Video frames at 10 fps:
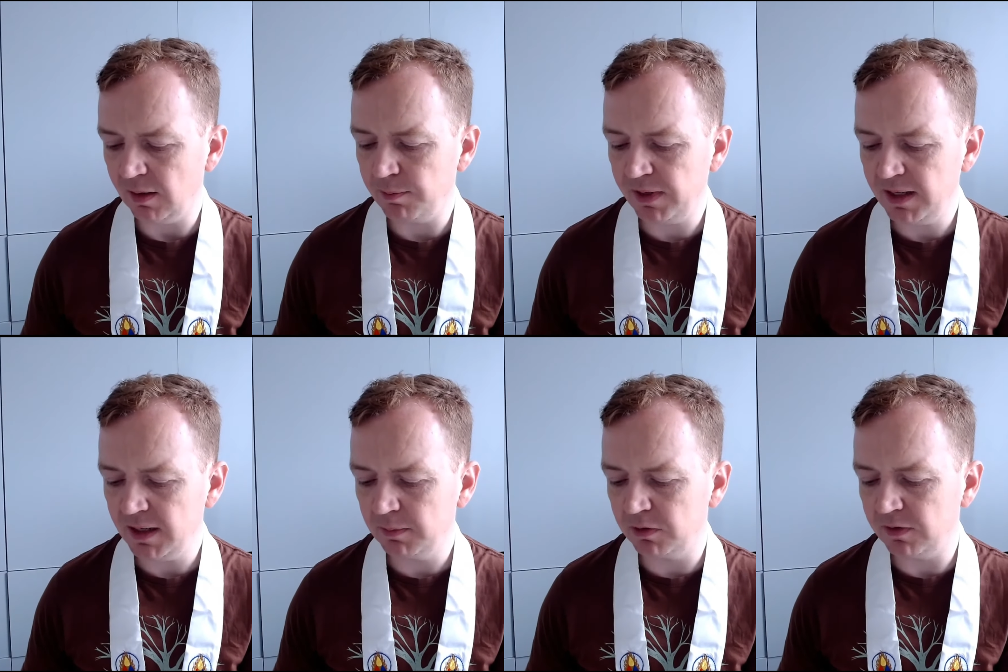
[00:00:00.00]

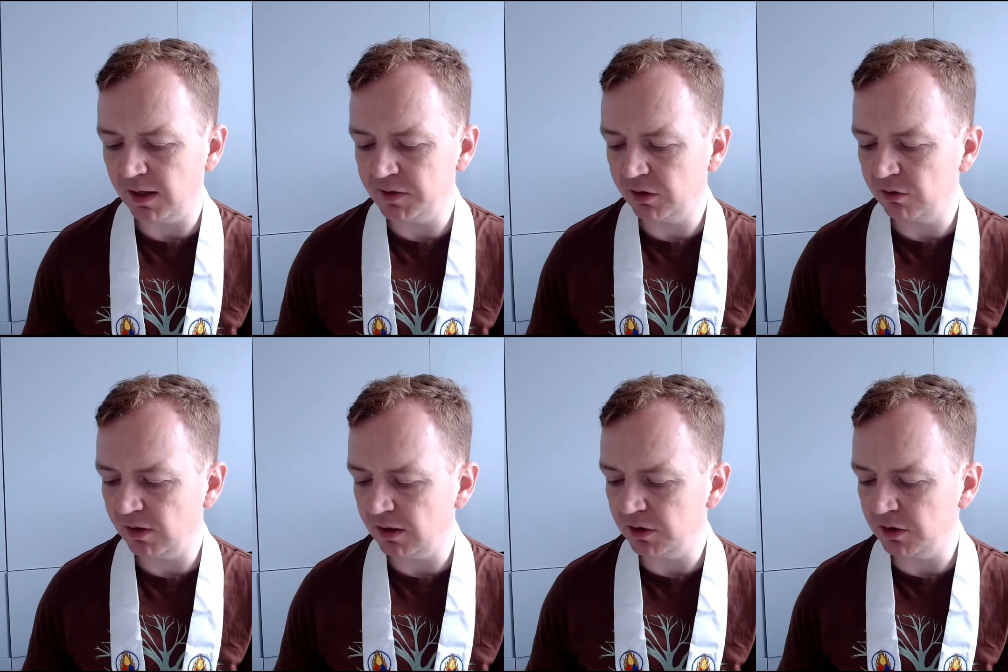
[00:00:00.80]
being provides the
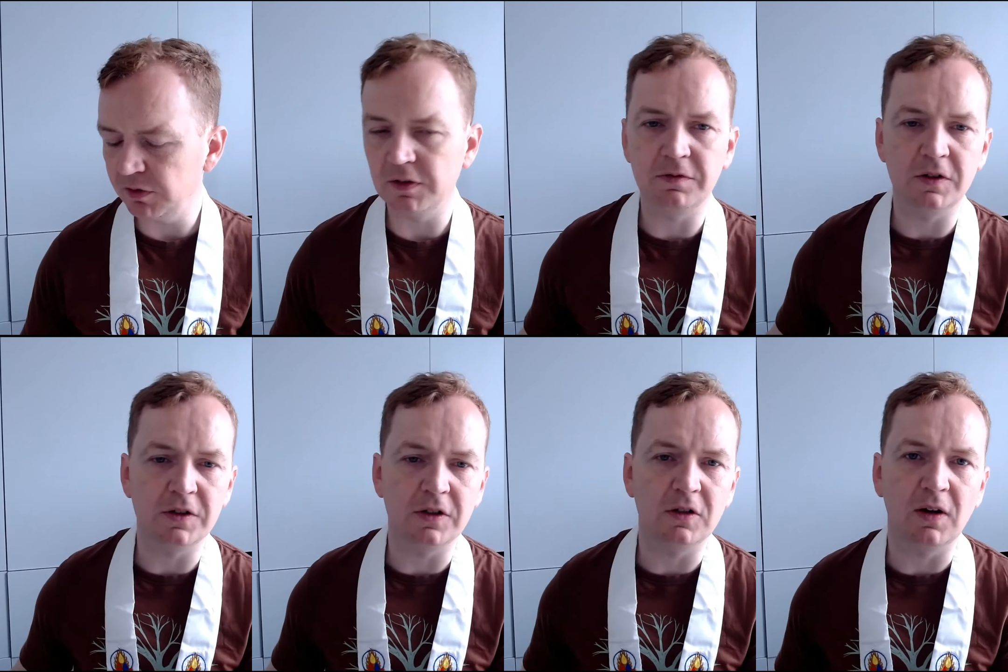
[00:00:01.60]
ground for the
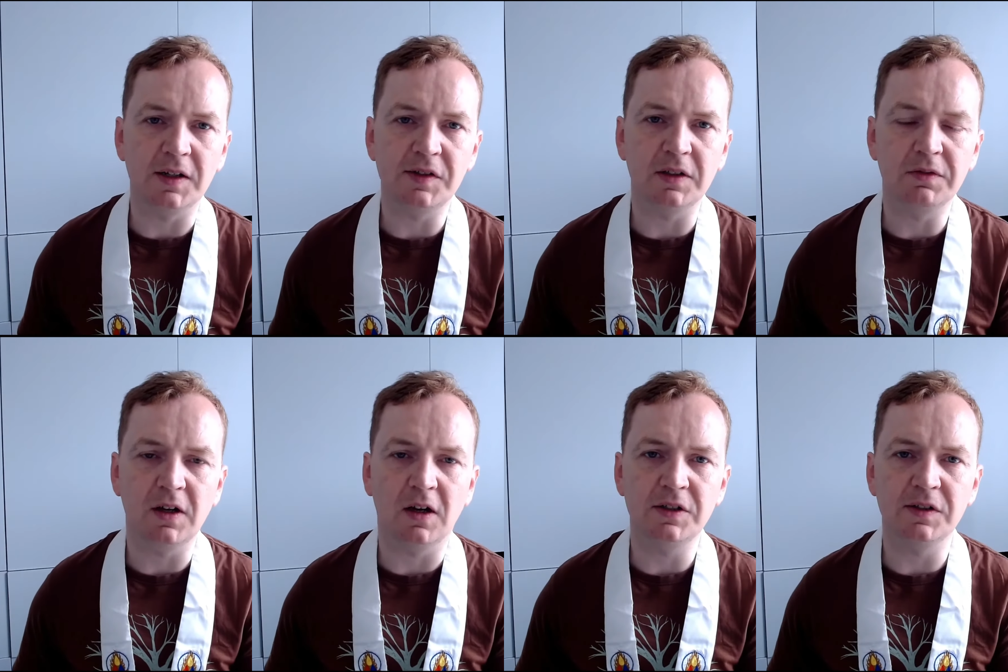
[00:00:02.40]
further arising of
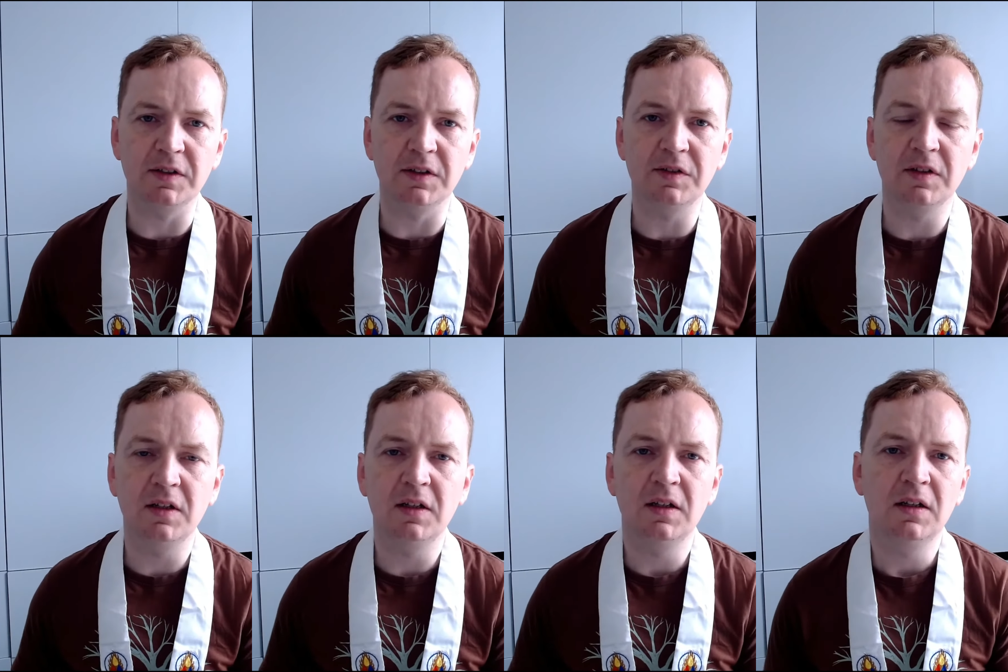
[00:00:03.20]
consciousness.
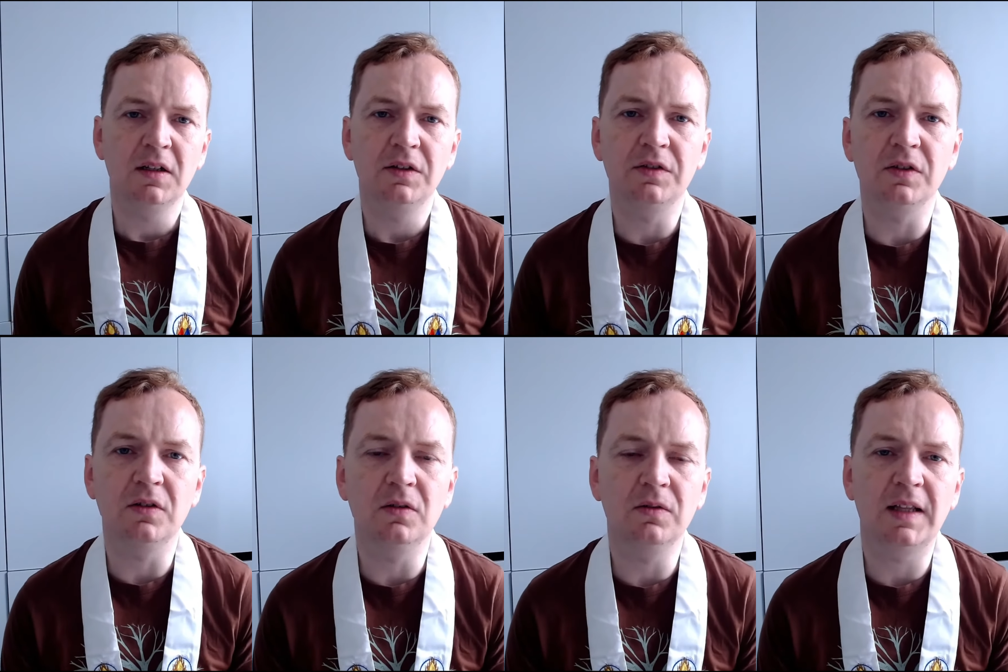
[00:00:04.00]

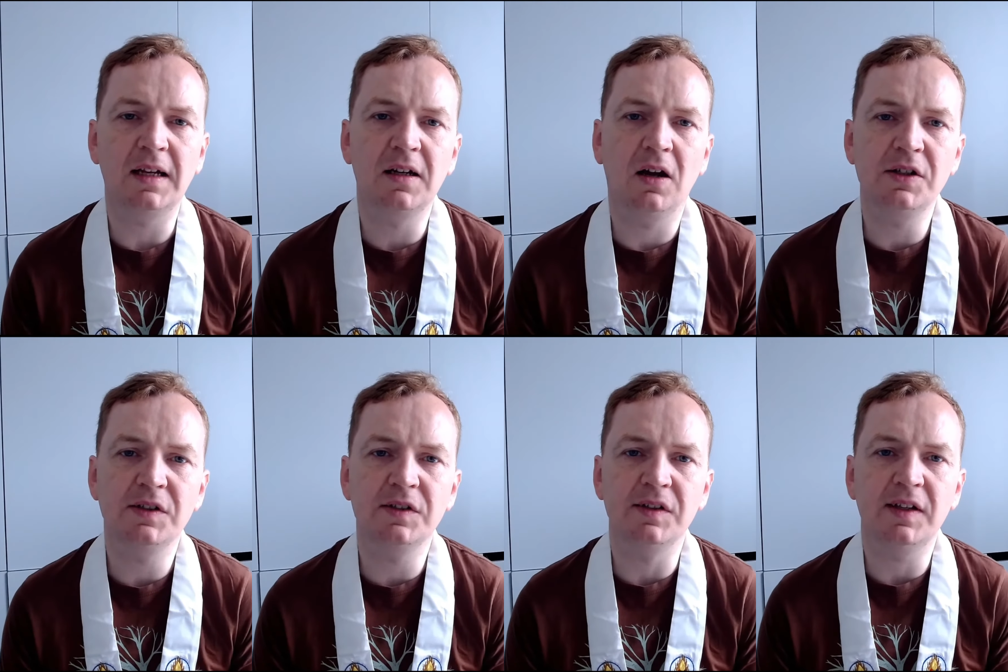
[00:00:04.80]
So that
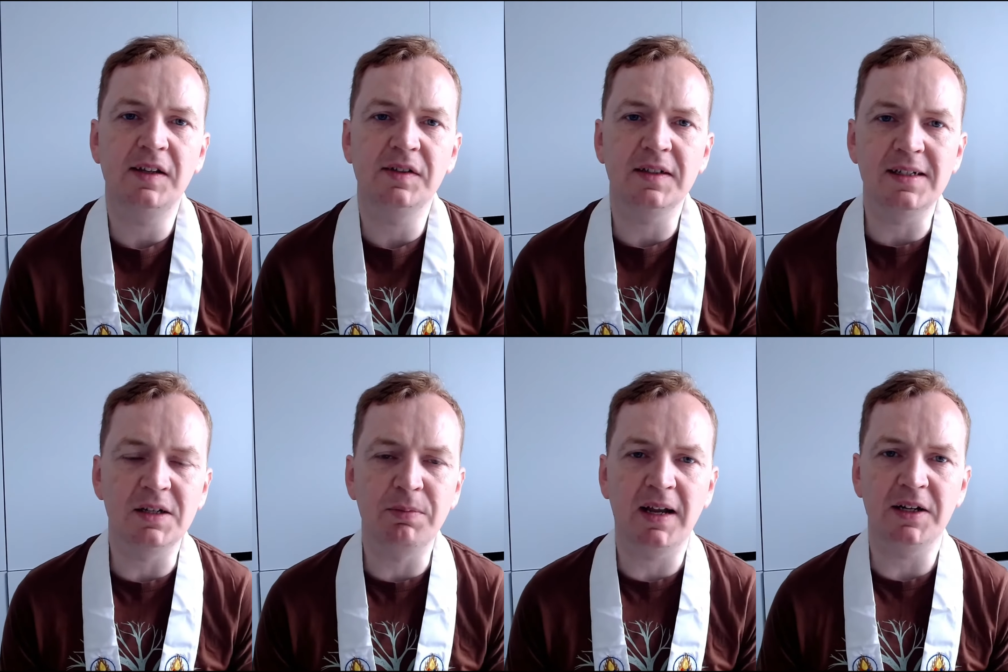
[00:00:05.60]
consciousness isn't
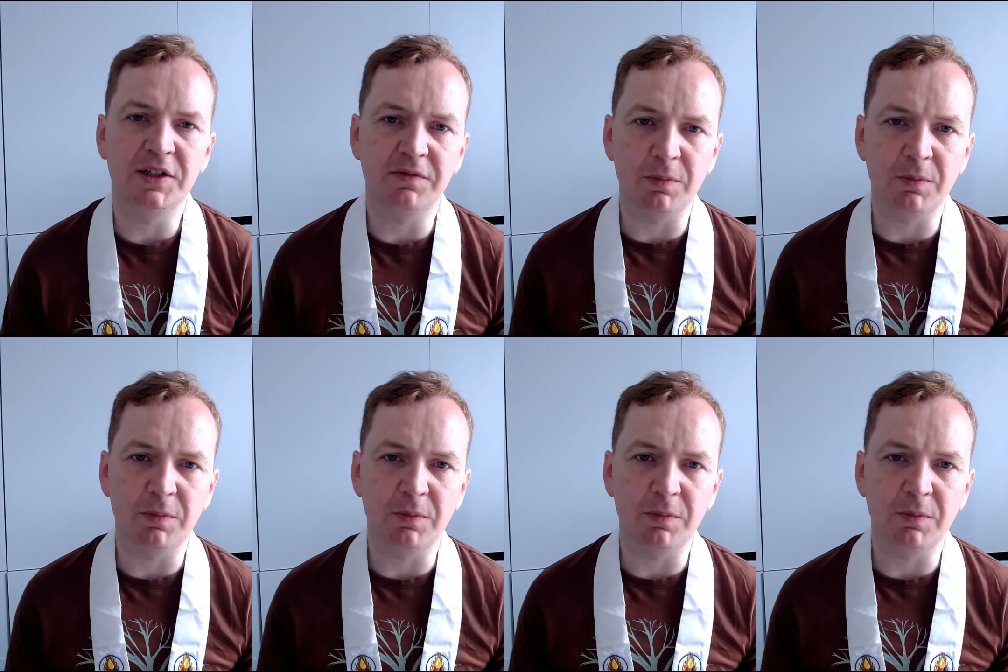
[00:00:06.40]
independent of the